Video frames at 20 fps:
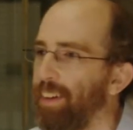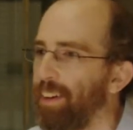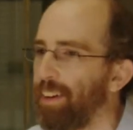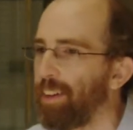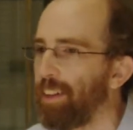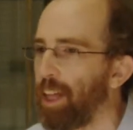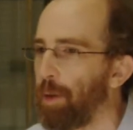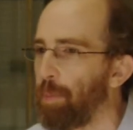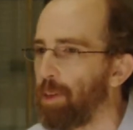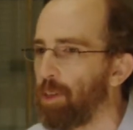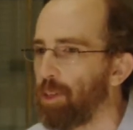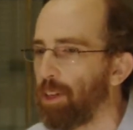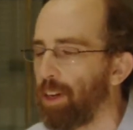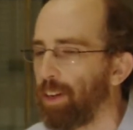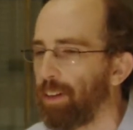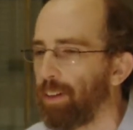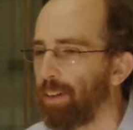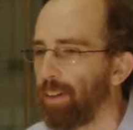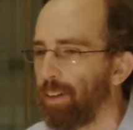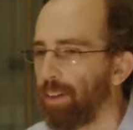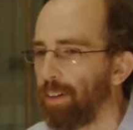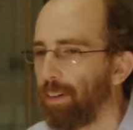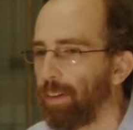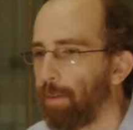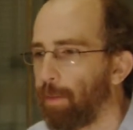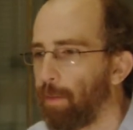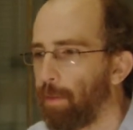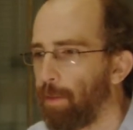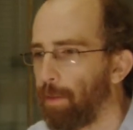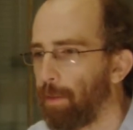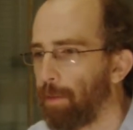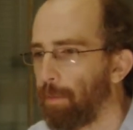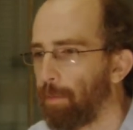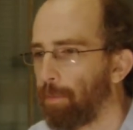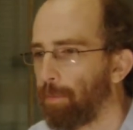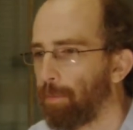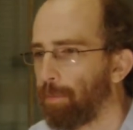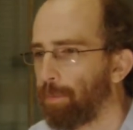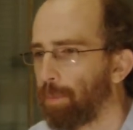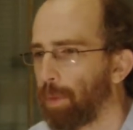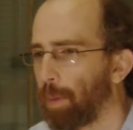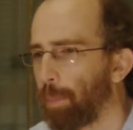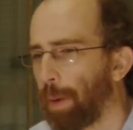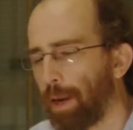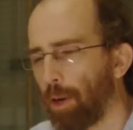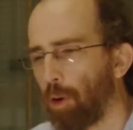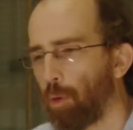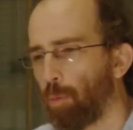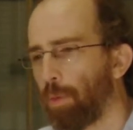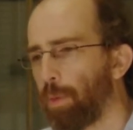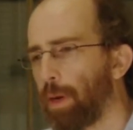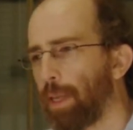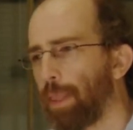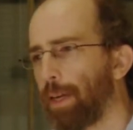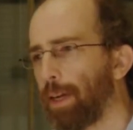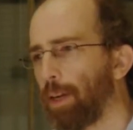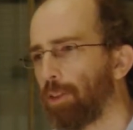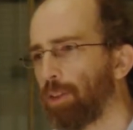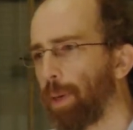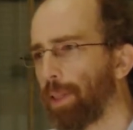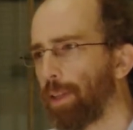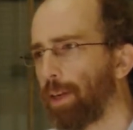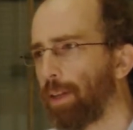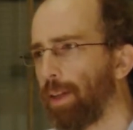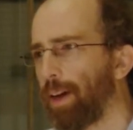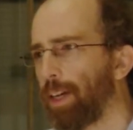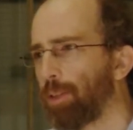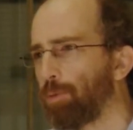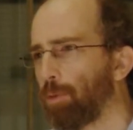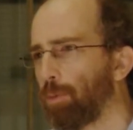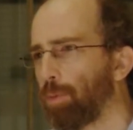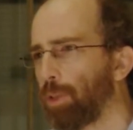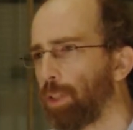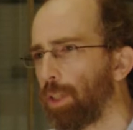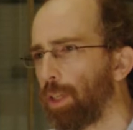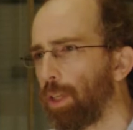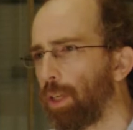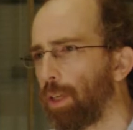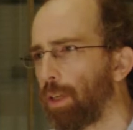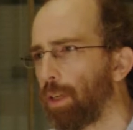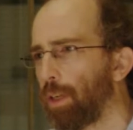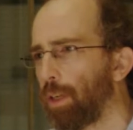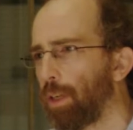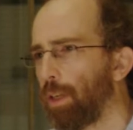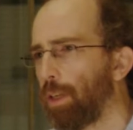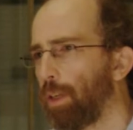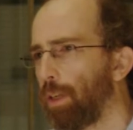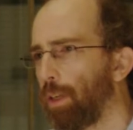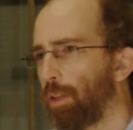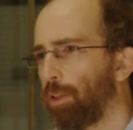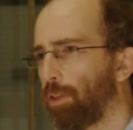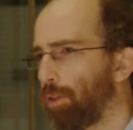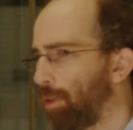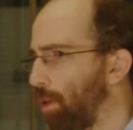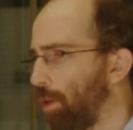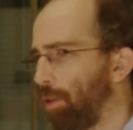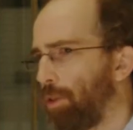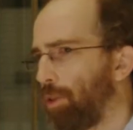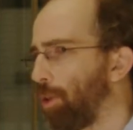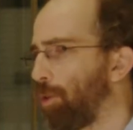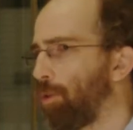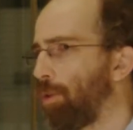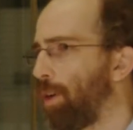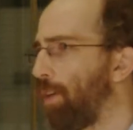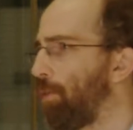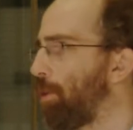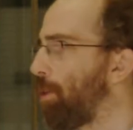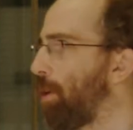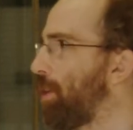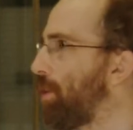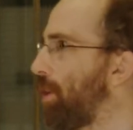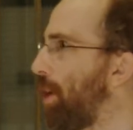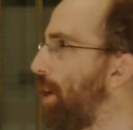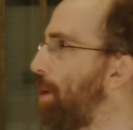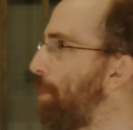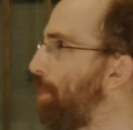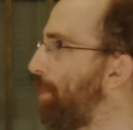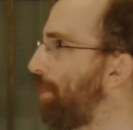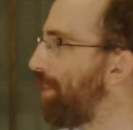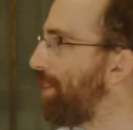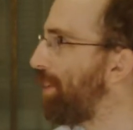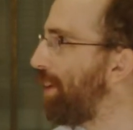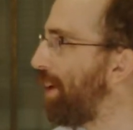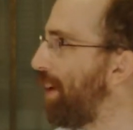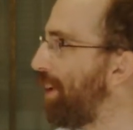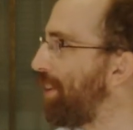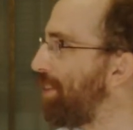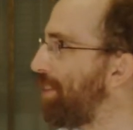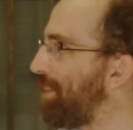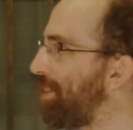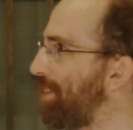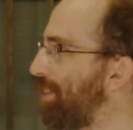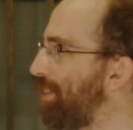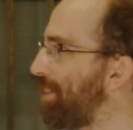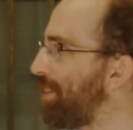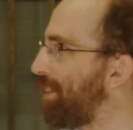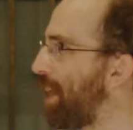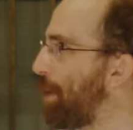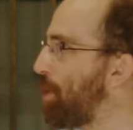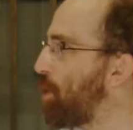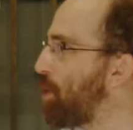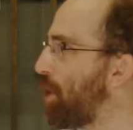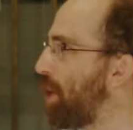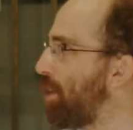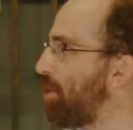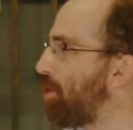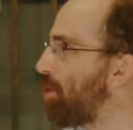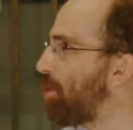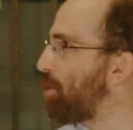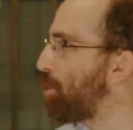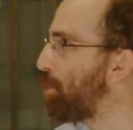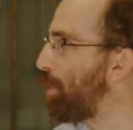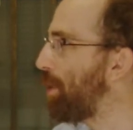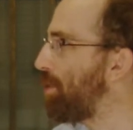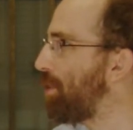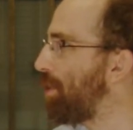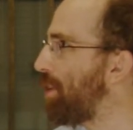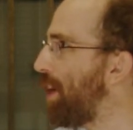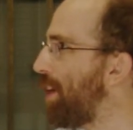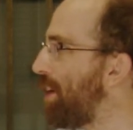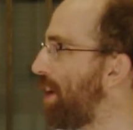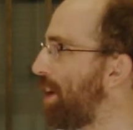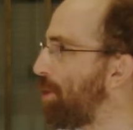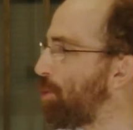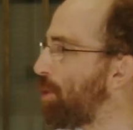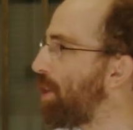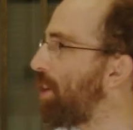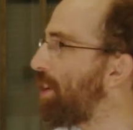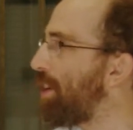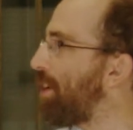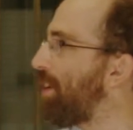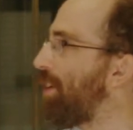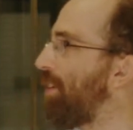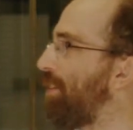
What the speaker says: Calamity Jane. But I don't remember anything else about the classroom scene. The children have a great time, and Calamity Jane spends a day not drinking.